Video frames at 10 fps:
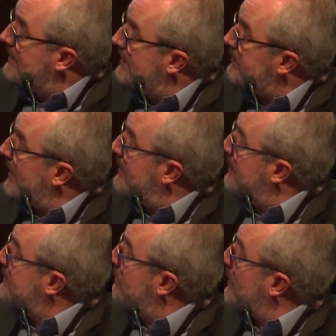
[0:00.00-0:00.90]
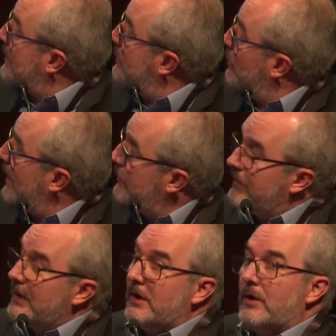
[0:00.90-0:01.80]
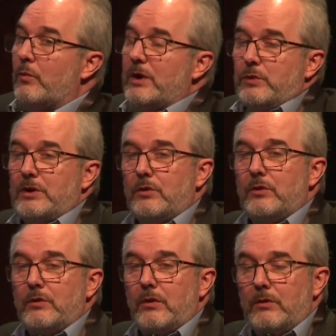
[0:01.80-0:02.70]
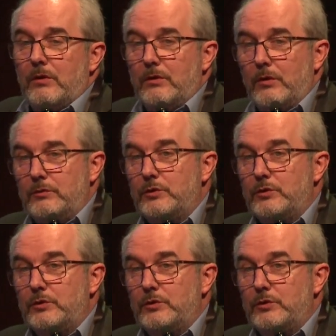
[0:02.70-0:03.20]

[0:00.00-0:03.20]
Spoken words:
this by this, you can derive what we call a